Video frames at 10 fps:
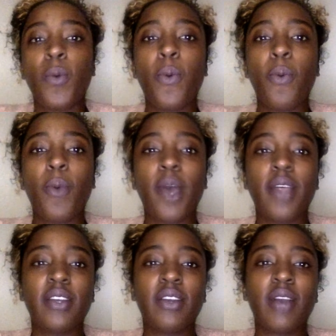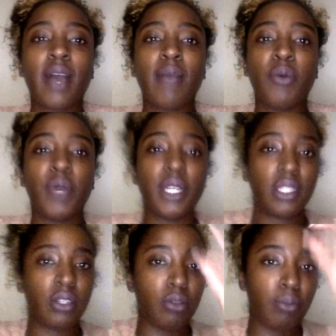whether I'm going
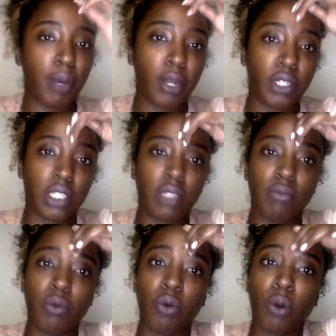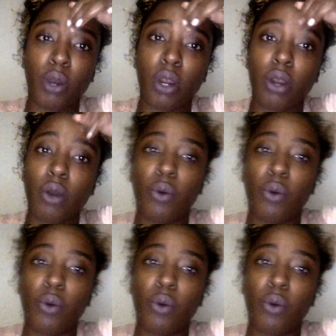to purchase more